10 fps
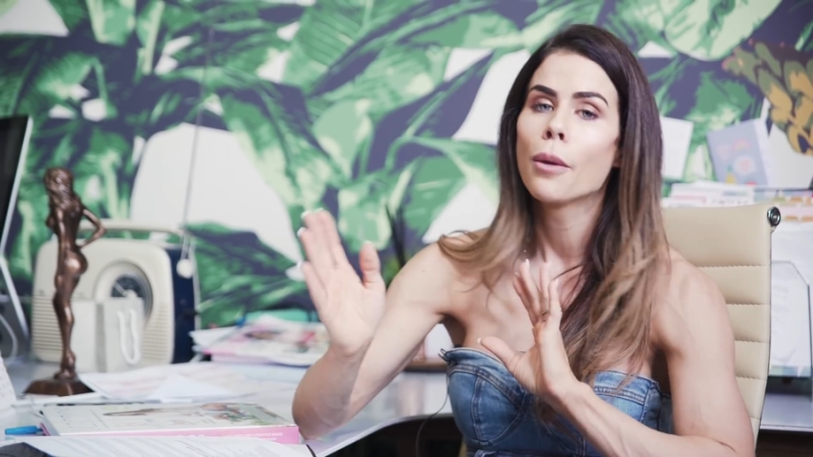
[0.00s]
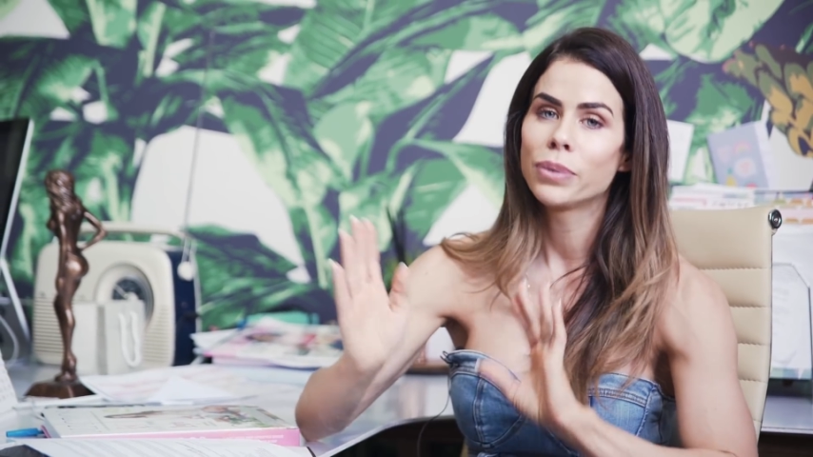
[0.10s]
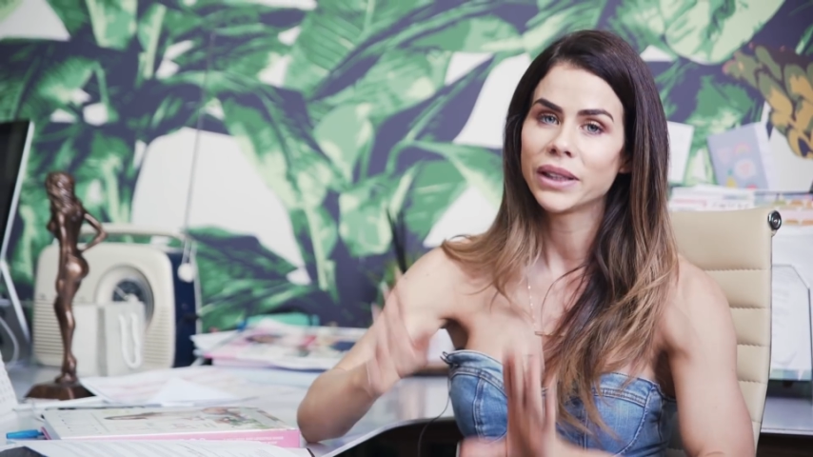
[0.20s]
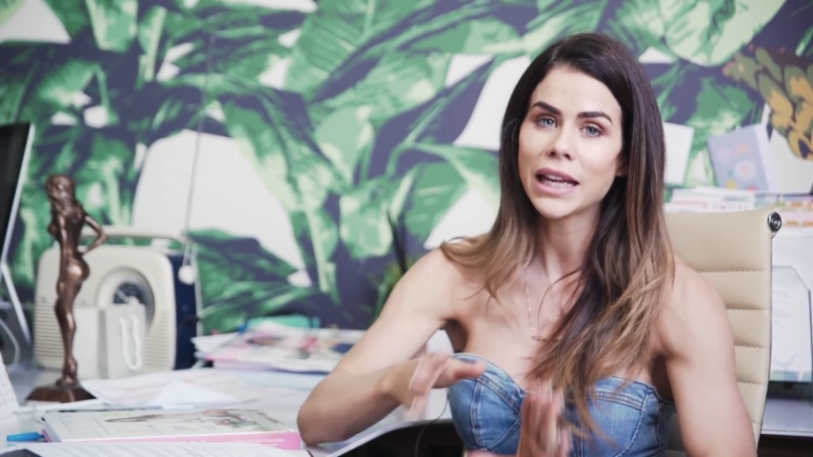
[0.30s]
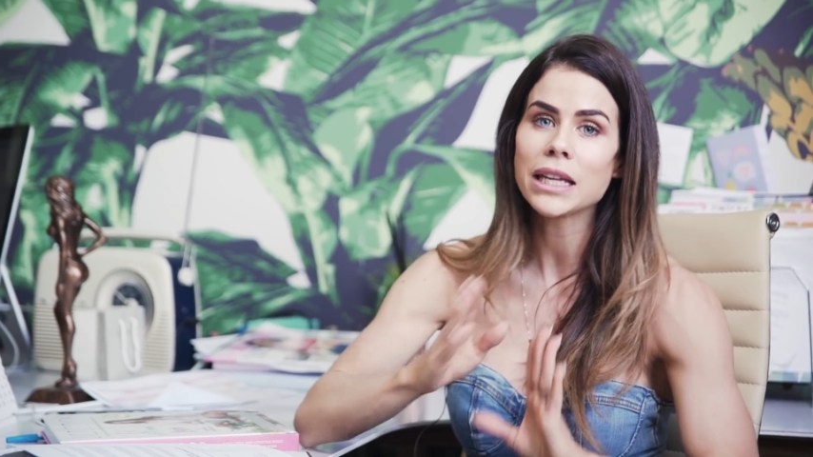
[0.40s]

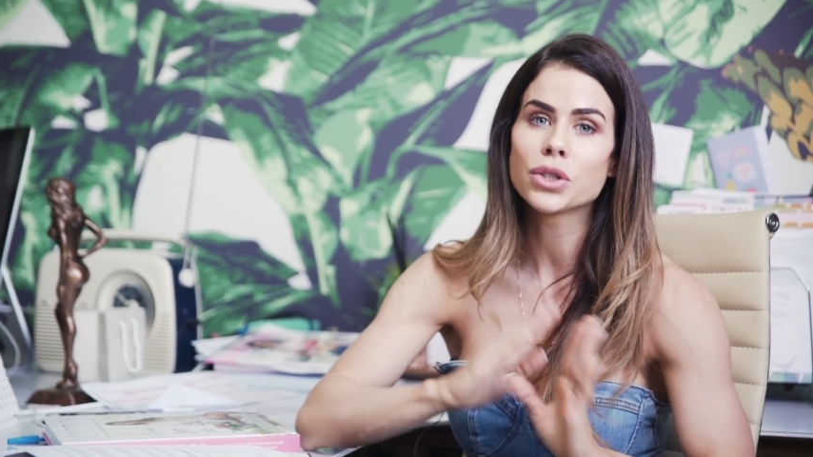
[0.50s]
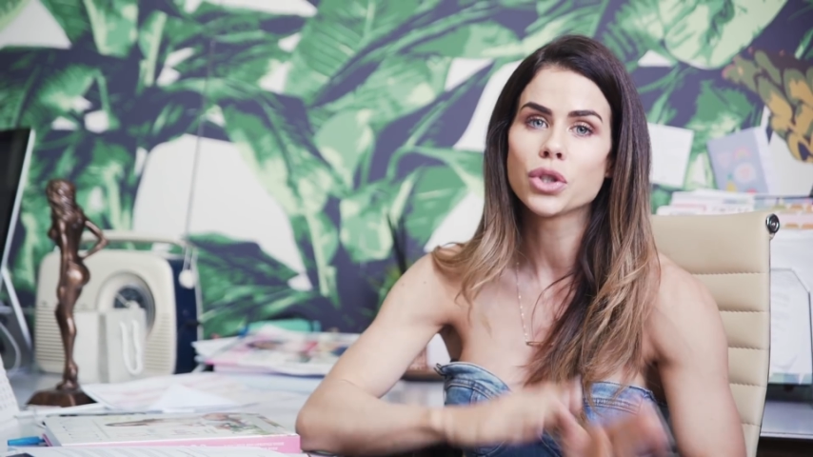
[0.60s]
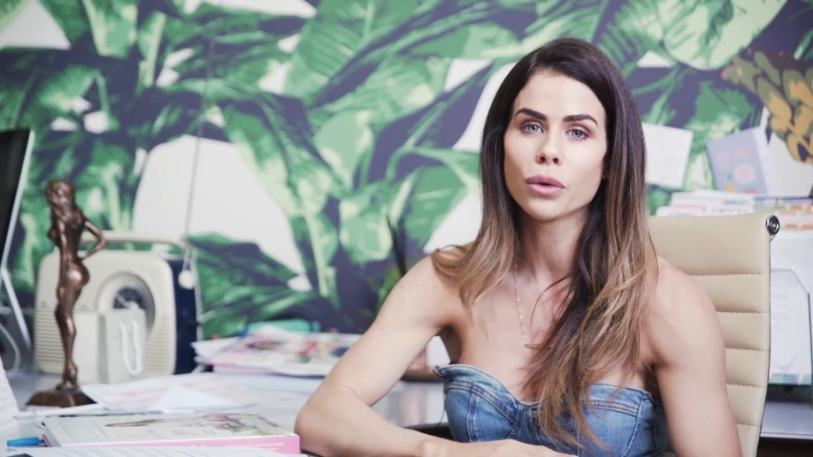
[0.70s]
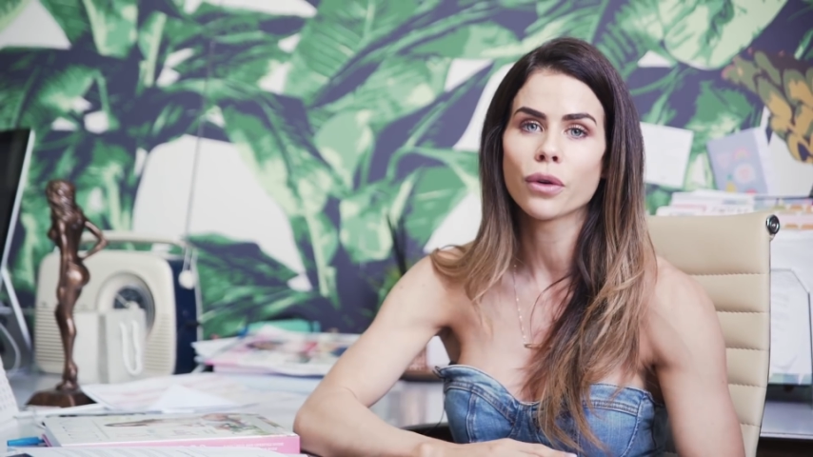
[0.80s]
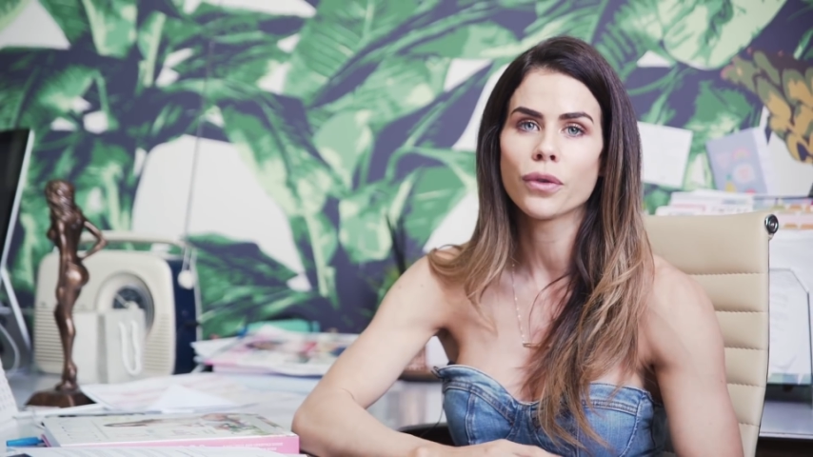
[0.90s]
please
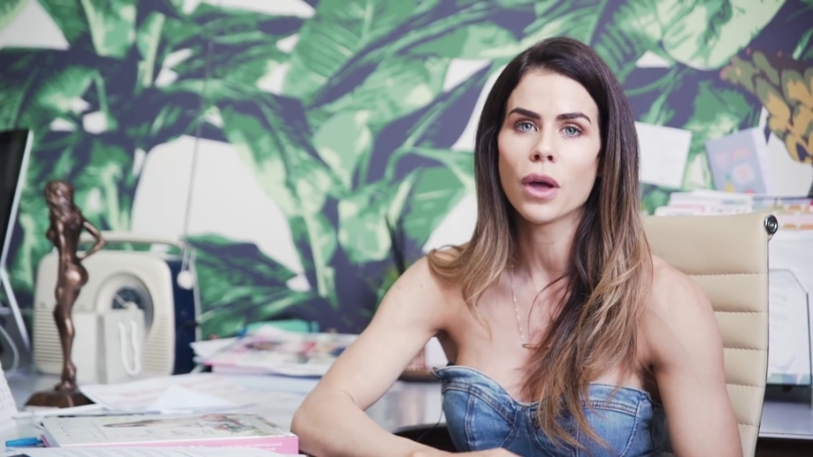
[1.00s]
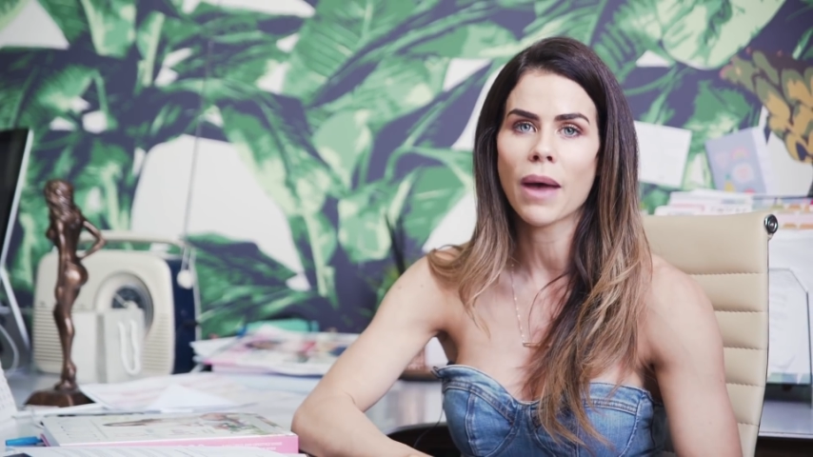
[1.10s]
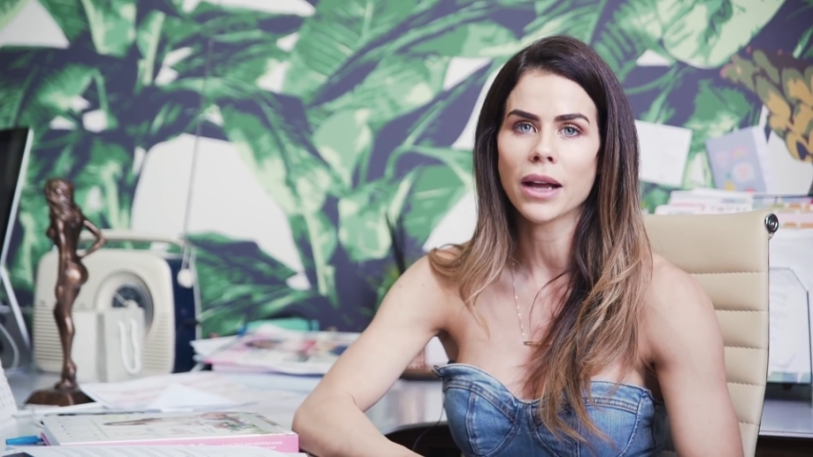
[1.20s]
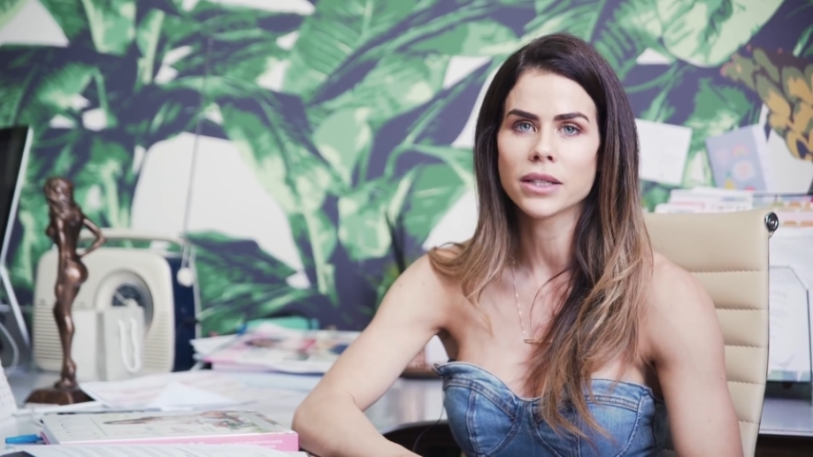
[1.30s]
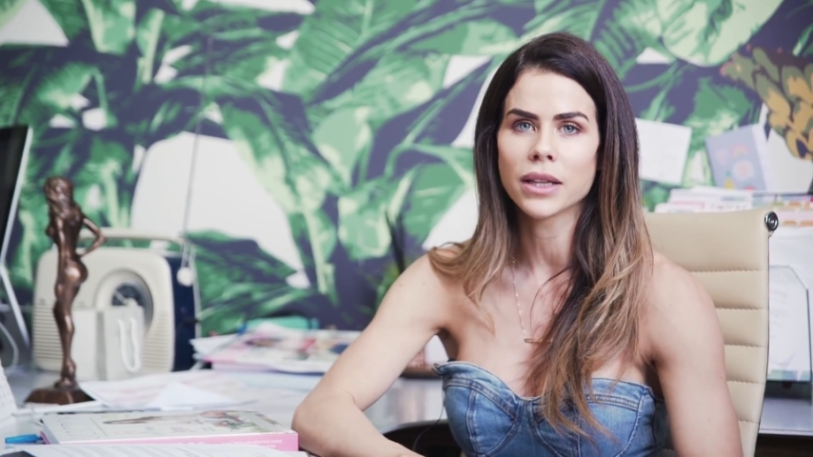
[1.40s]
do refer
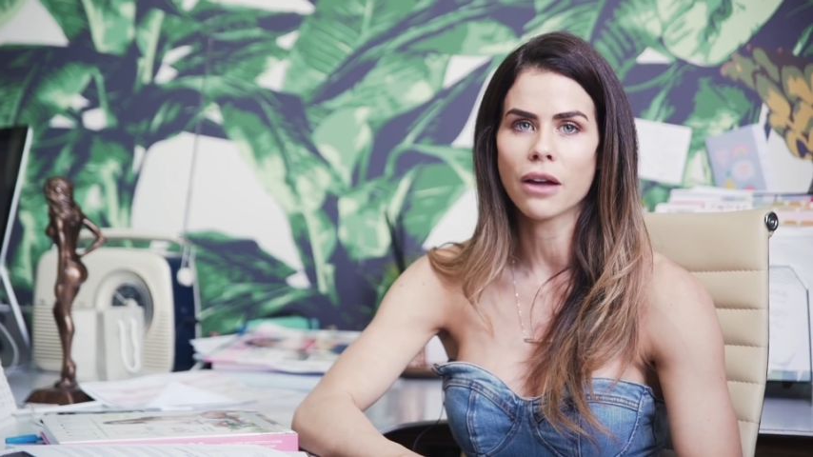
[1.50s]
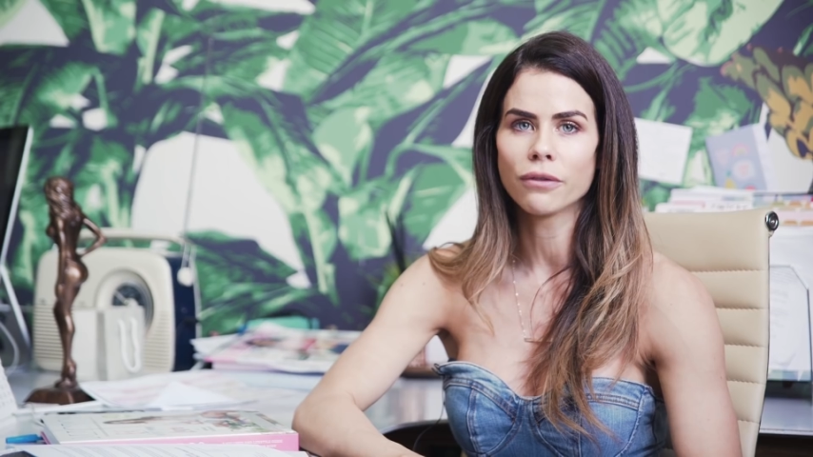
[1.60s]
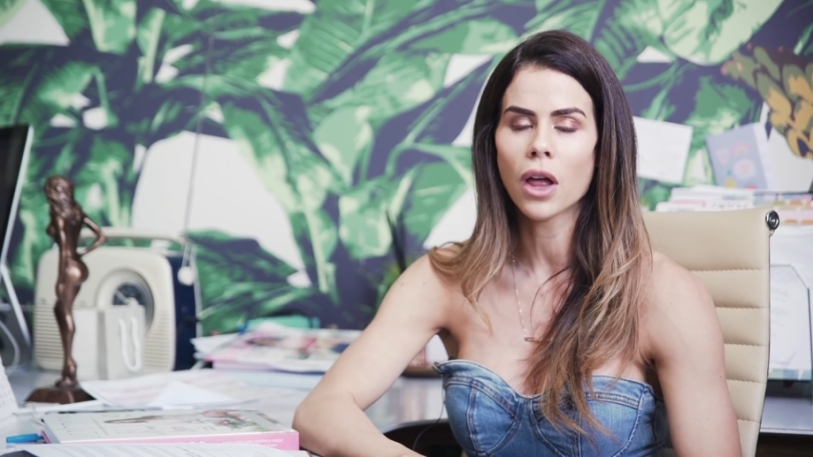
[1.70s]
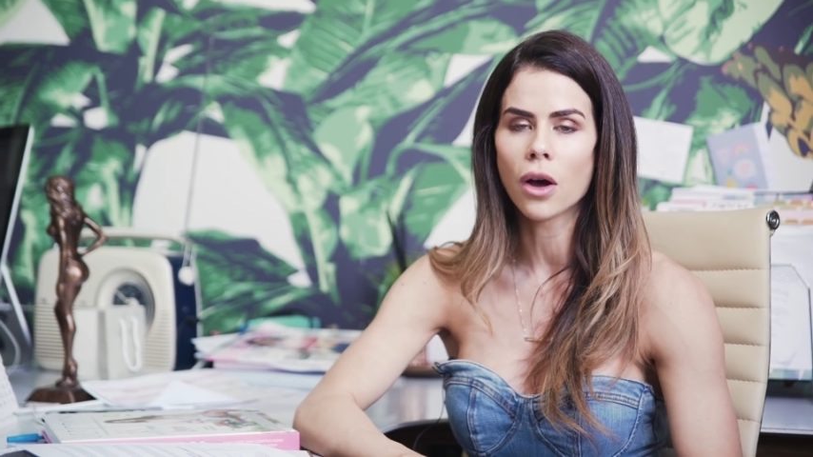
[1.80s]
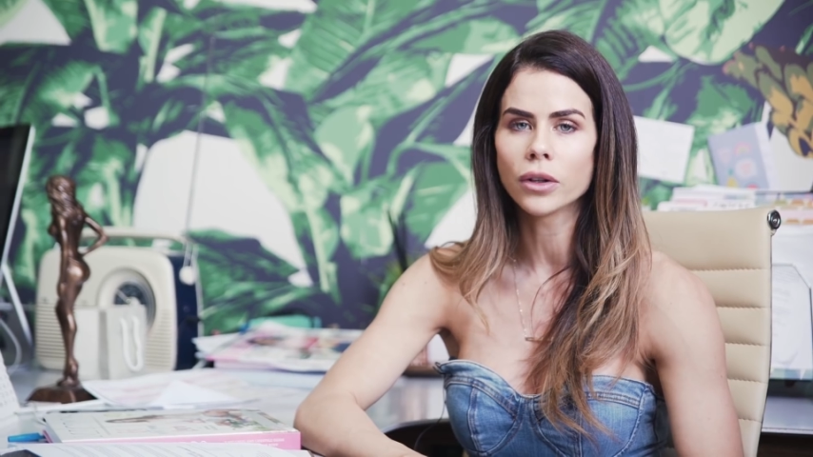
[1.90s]
back to that
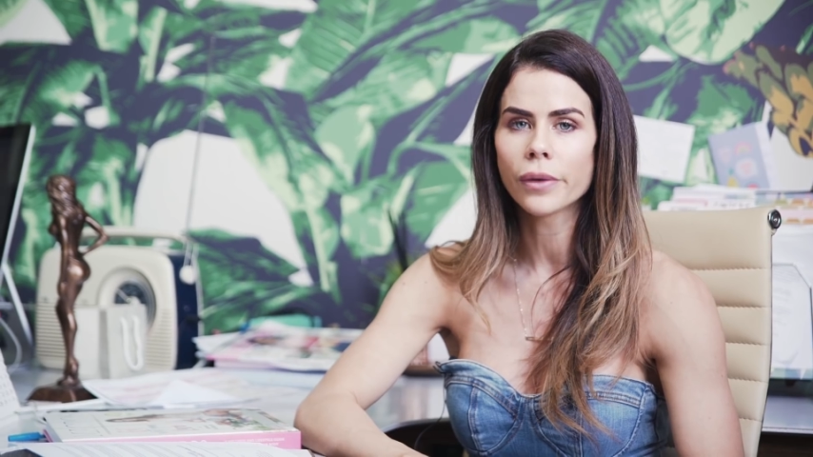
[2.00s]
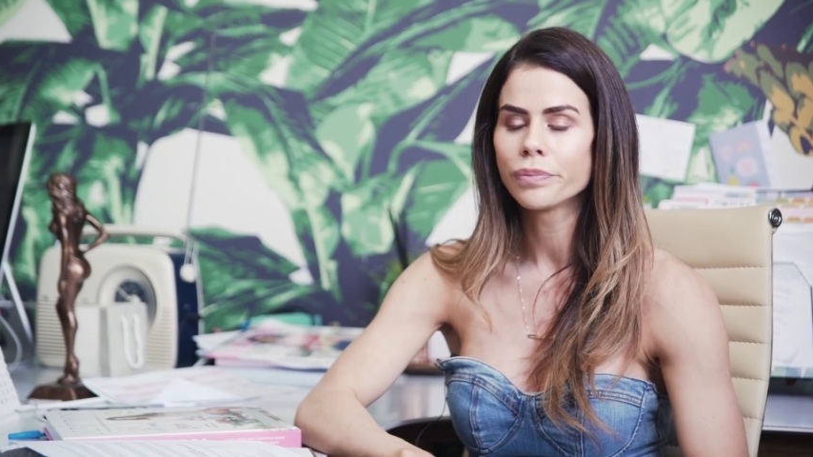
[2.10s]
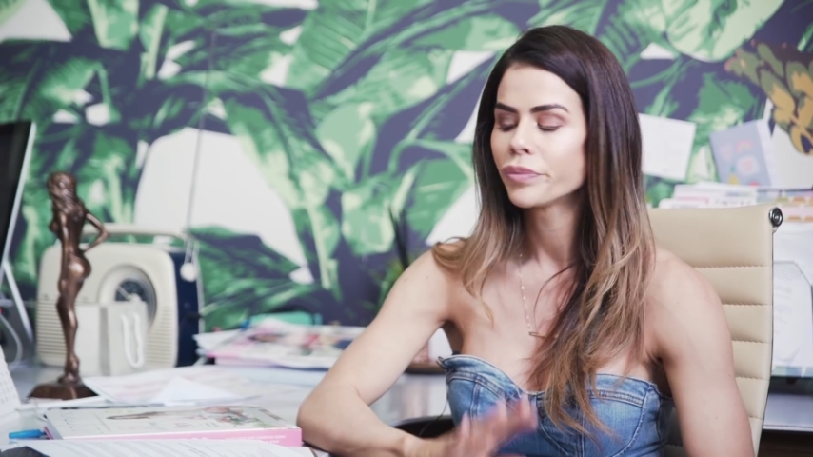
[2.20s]
vlog.